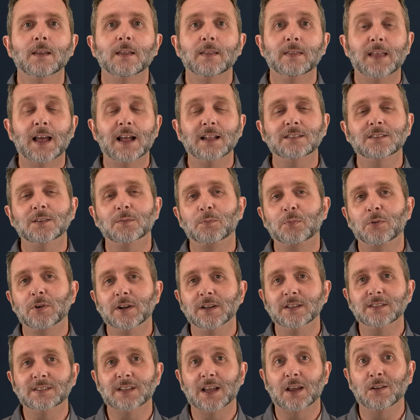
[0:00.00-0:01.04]
That's some
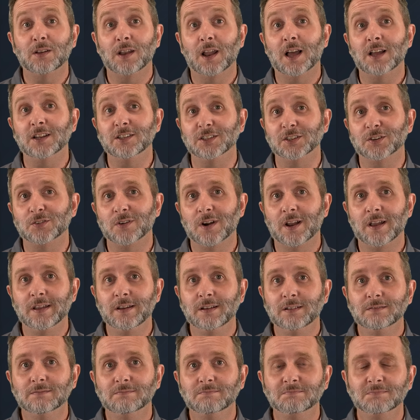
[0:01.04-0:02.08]
pretty sound logic,
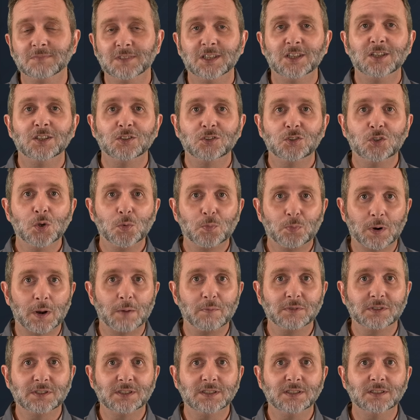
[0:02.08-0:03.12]
right? Two
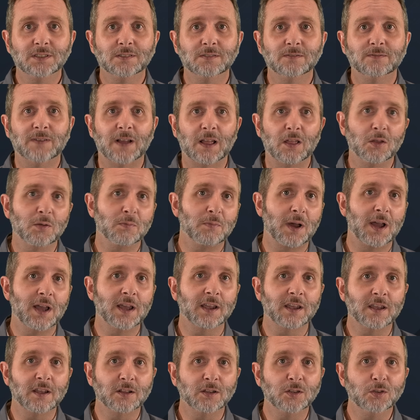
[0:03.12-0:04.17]
premises followed by a
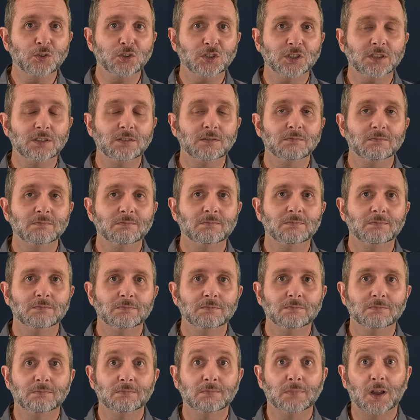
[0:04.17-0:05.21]
conclusion.
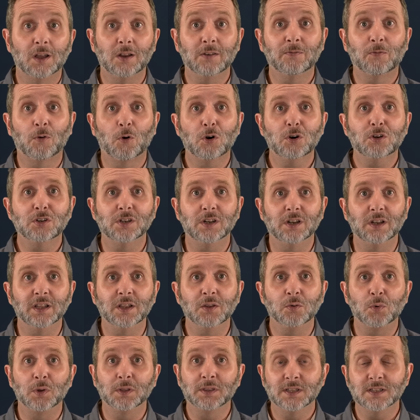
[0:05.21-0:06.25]
Unfortunately,
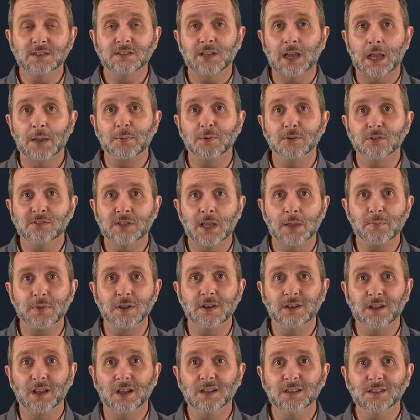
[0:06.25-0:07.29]
what this type of statement
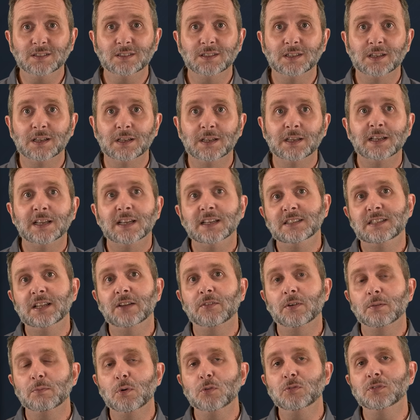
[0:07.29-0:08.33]
does is it
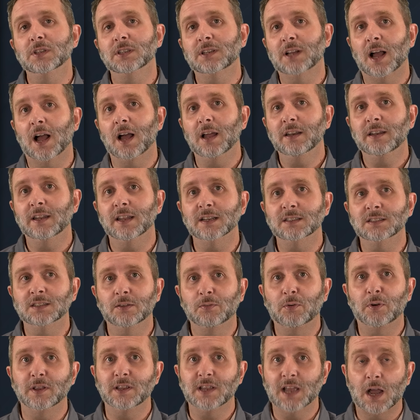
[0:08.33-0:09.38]
removes the context of
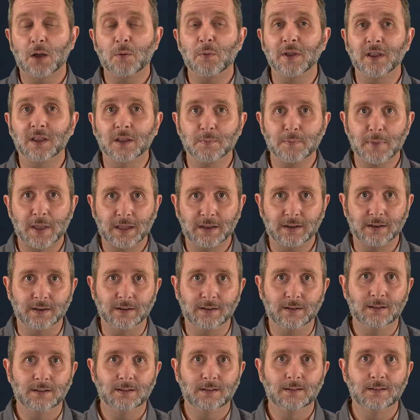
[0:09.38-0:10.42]
what Yahweh
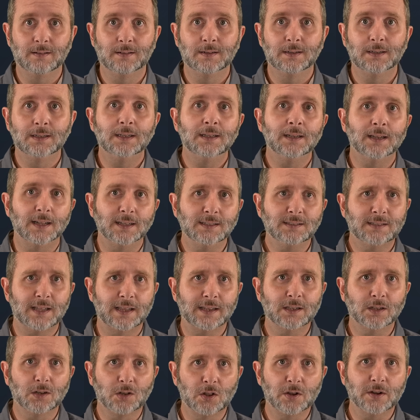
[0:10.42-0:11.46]
commanded. Let's
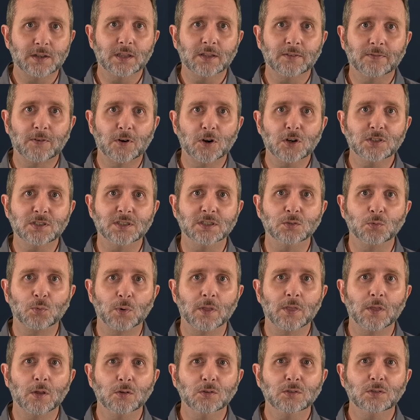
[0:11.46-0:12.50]
take a look at the verses
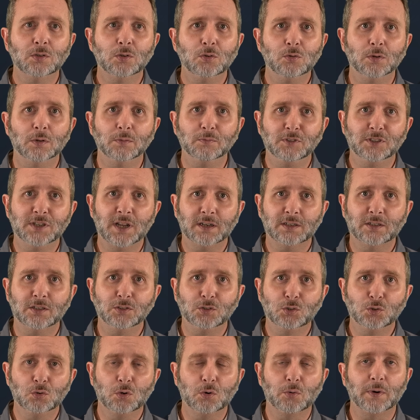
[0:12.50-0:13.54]
where those who object to
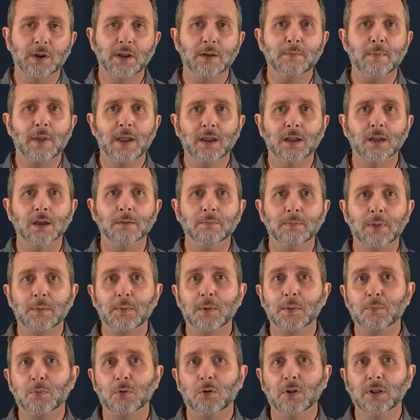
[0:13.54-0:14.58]
jewelry and makeup may
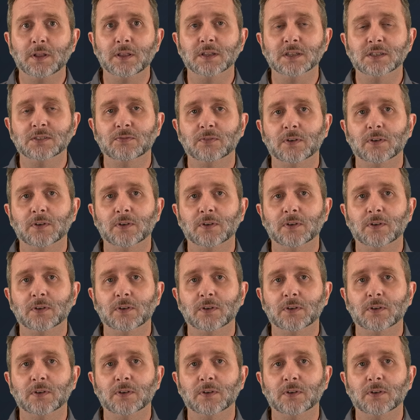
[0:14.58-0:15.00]
be pulling this